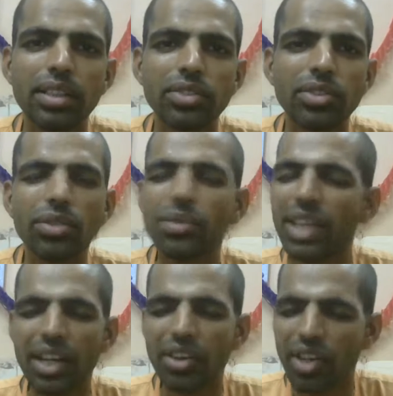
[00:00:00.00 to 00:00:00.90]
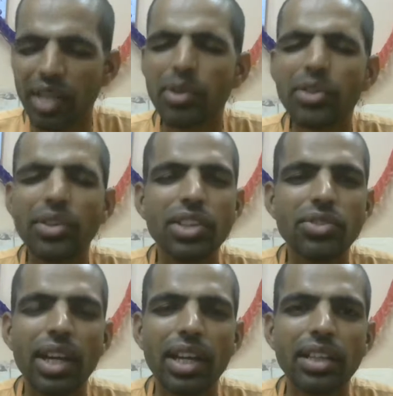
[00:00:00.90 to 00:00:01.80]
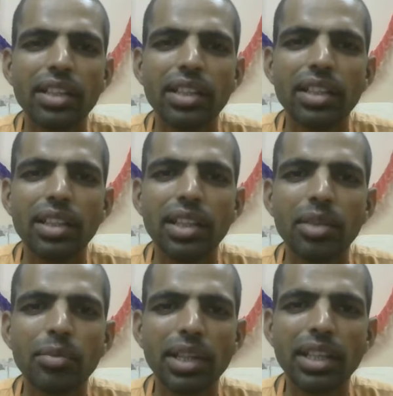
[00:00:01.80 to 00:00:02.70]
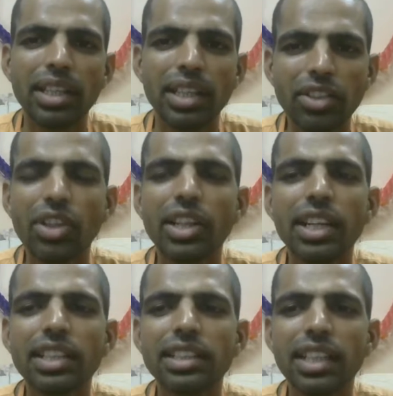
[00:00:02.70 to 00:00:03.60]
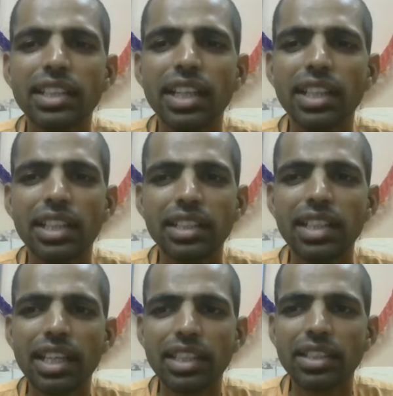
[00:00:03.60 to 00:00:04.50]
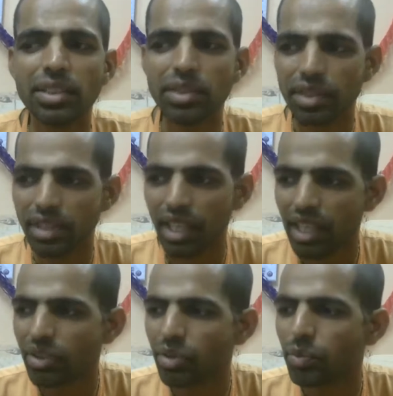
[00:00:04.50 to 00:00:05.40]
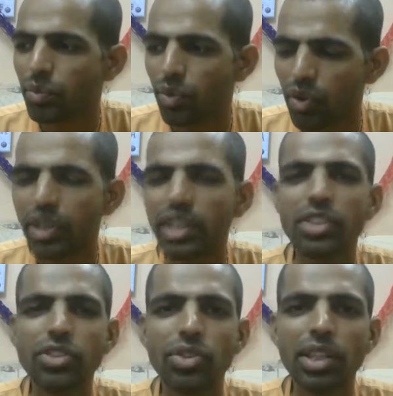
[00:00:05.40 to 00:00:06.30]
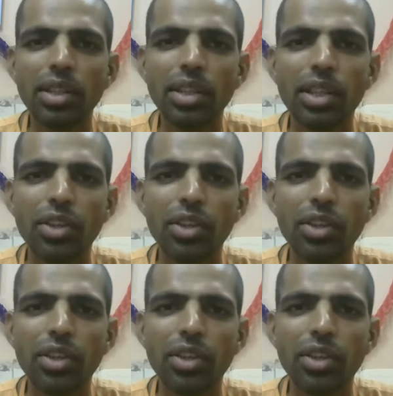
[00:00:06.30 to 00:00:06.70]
So we are not able to enjoy. But he is not understanding that Krishna is saying to following his duty,